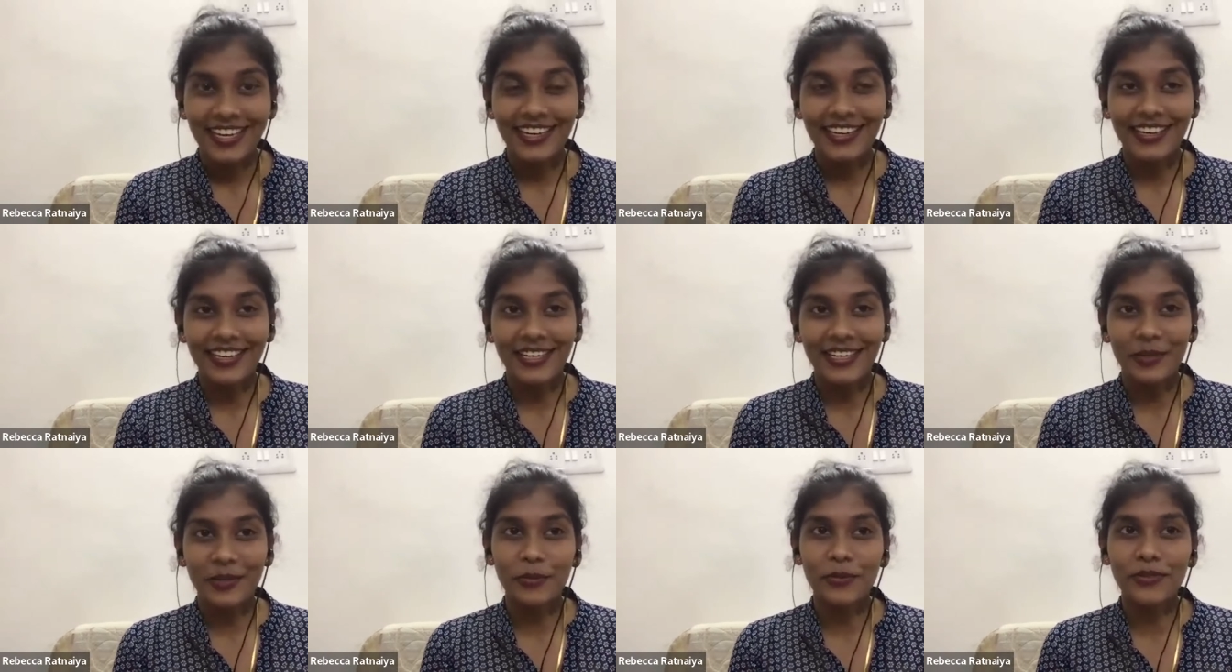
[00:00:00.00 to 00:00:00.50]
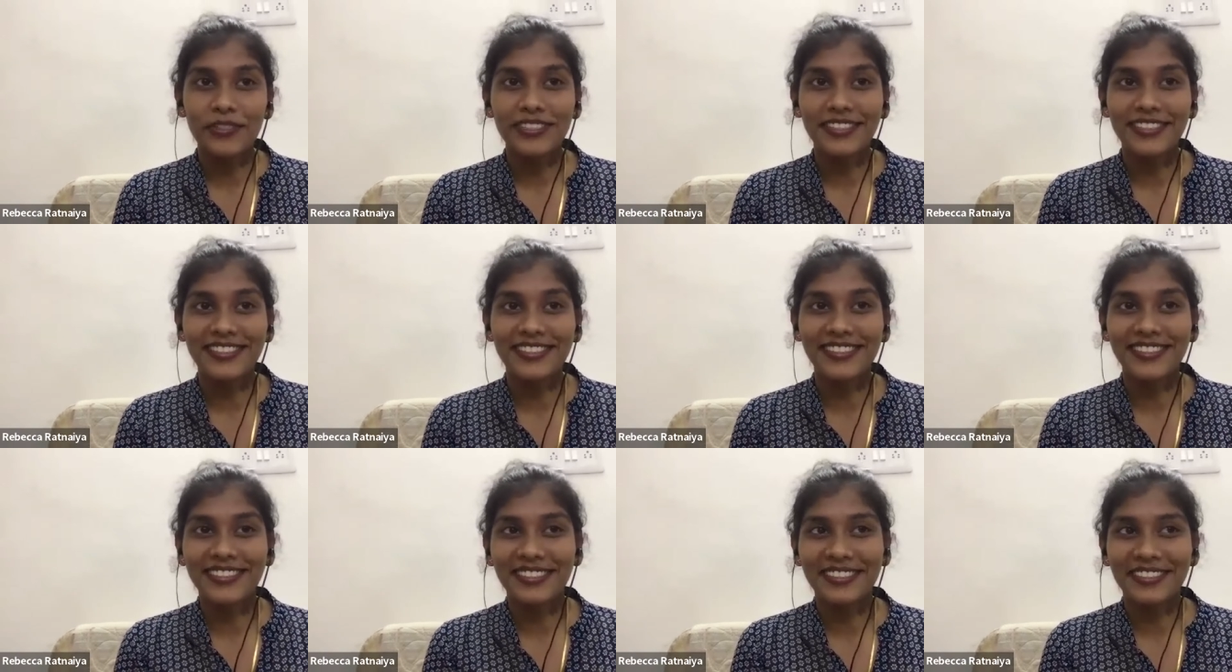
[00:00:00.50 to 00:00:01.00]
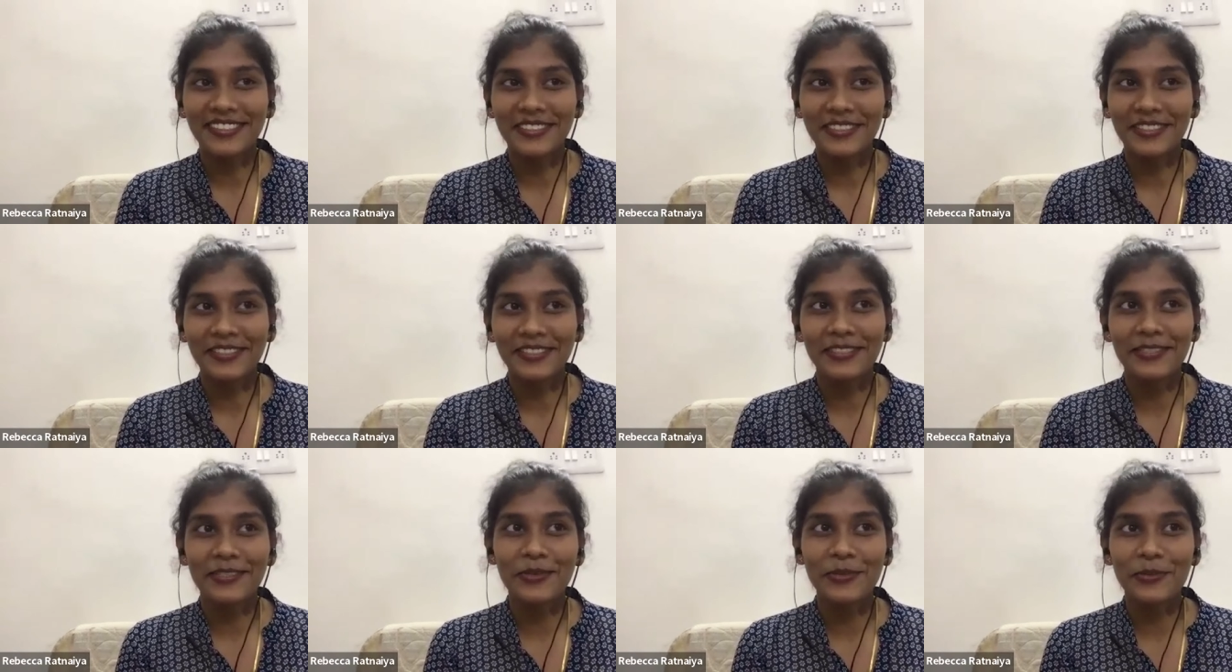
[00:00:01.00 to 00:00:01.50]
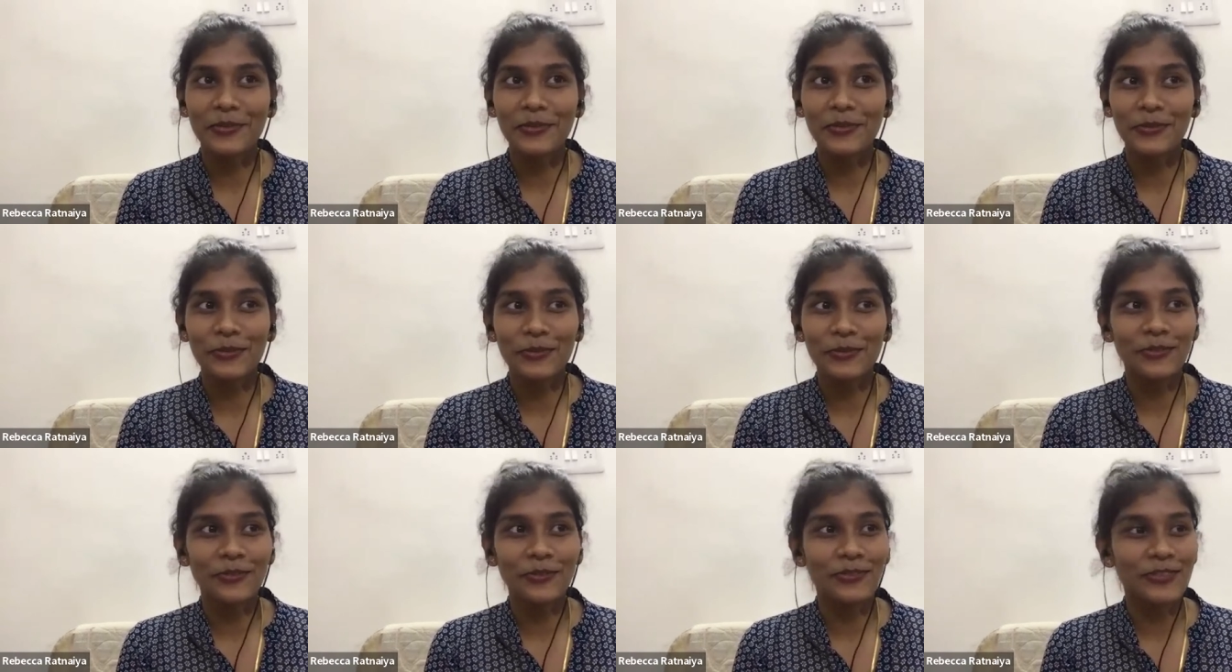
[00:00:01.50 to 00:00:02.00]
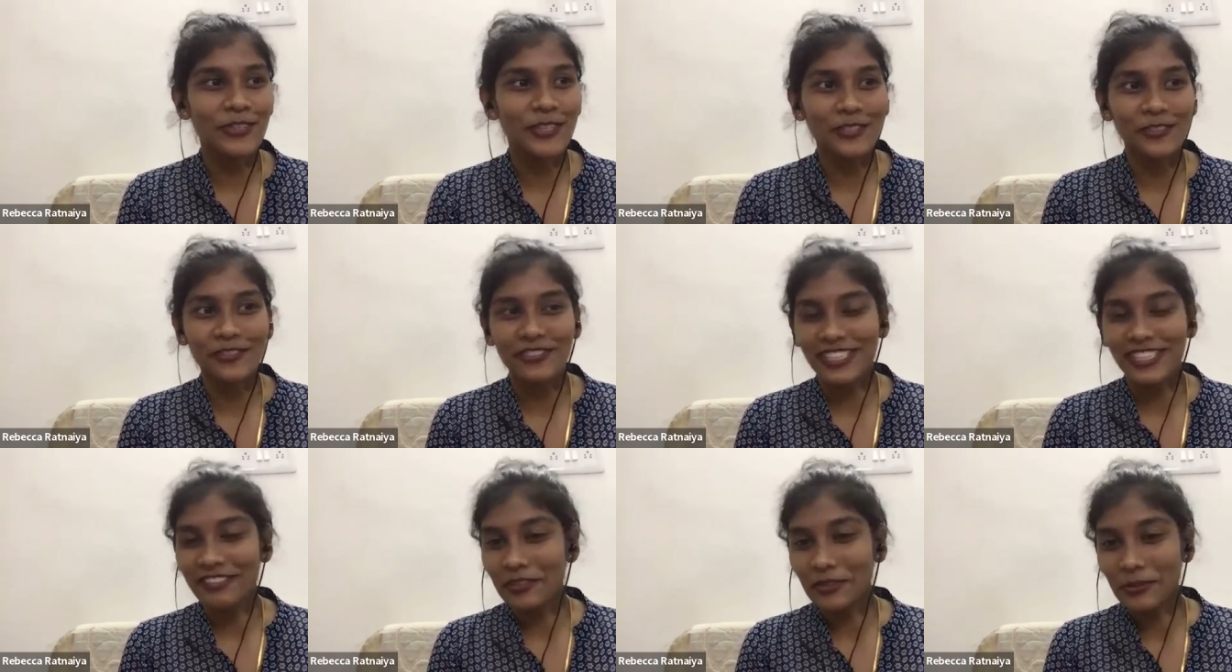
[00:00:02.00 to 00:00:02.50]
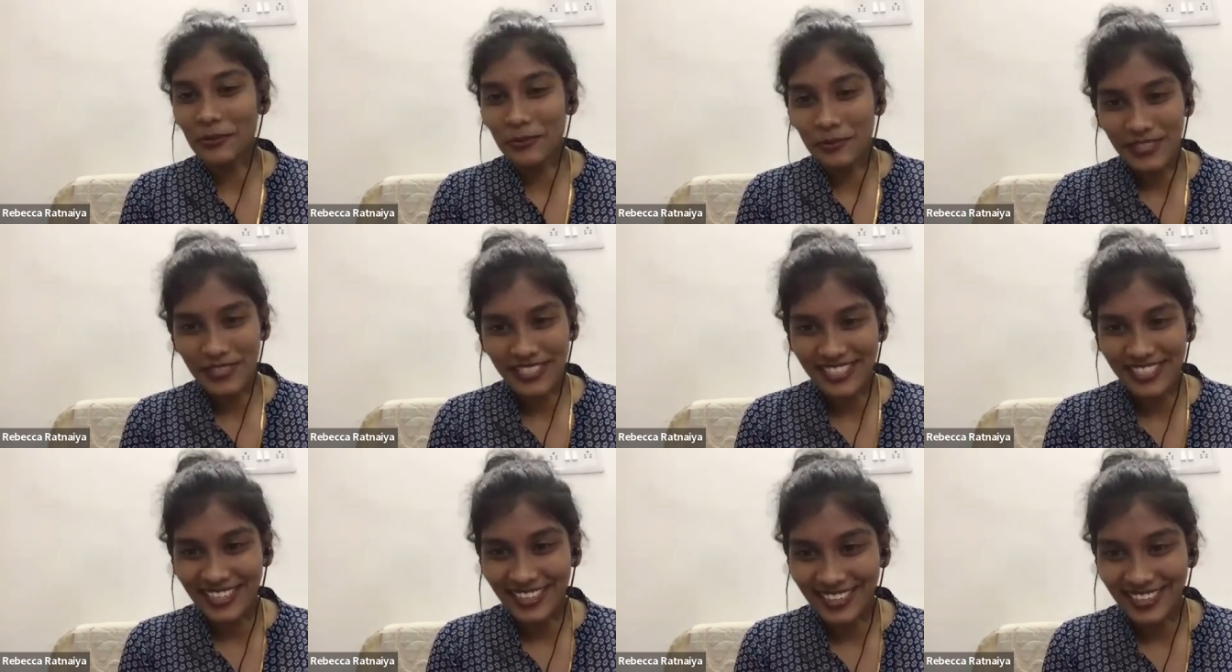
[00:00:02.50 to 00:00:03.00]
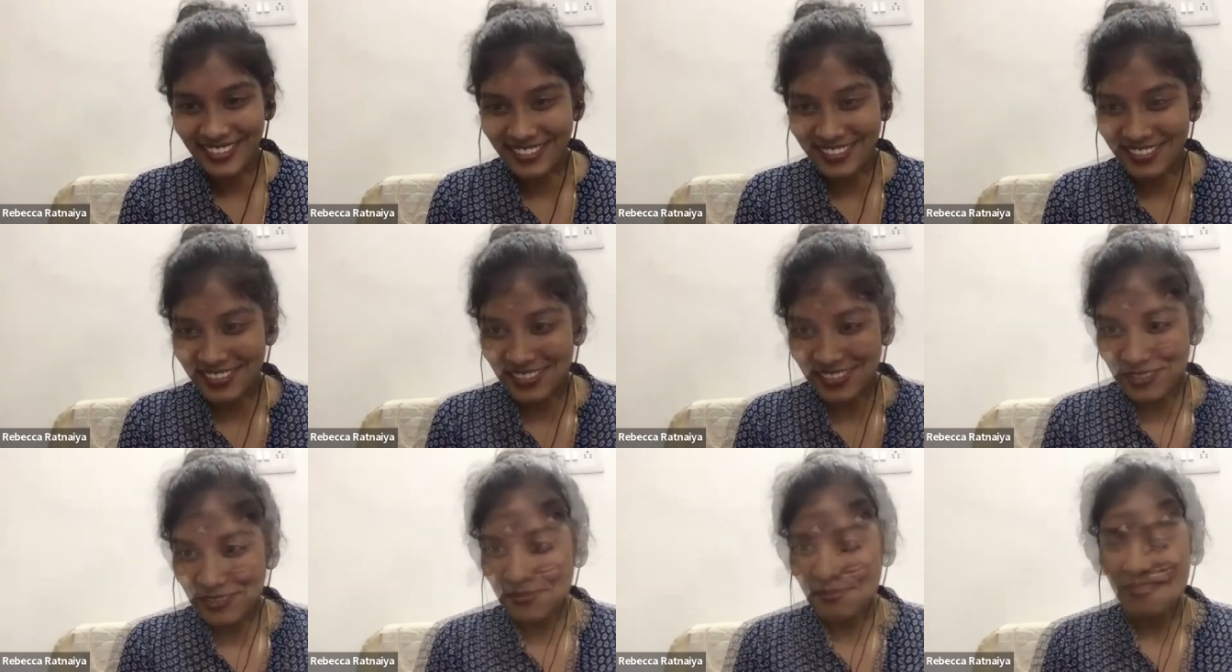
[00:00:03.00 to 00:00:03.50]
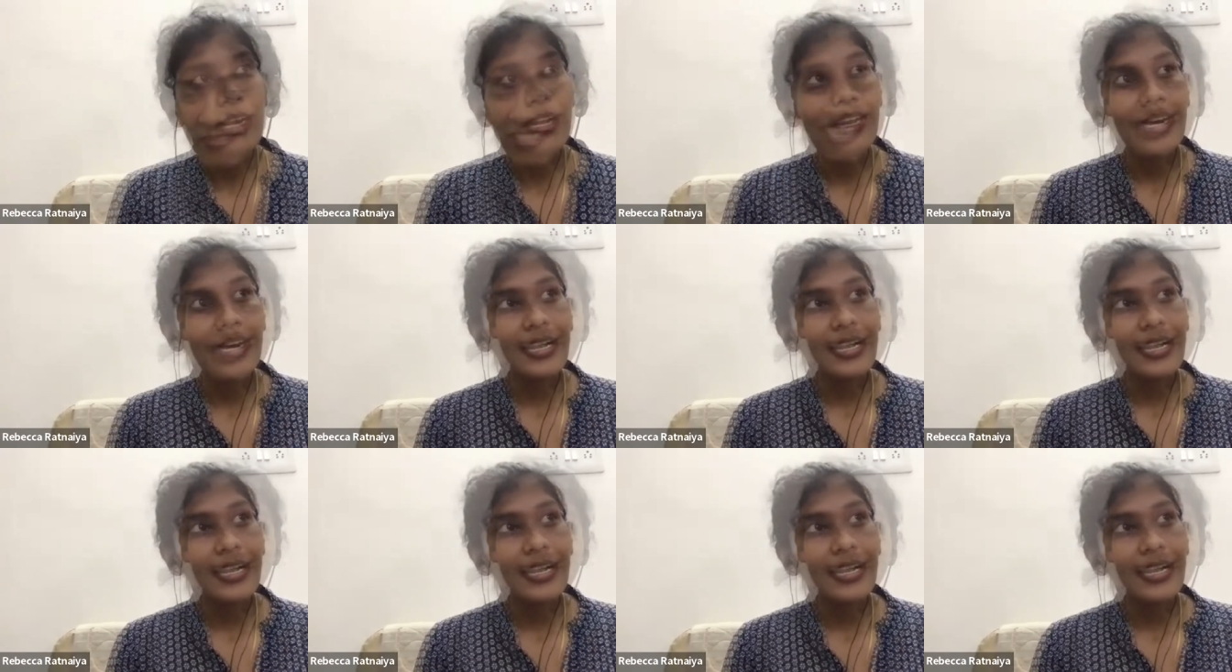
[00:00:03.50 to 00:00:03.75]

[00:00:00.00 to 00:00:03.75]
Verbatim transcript: I was uh, so full of enthusiasm.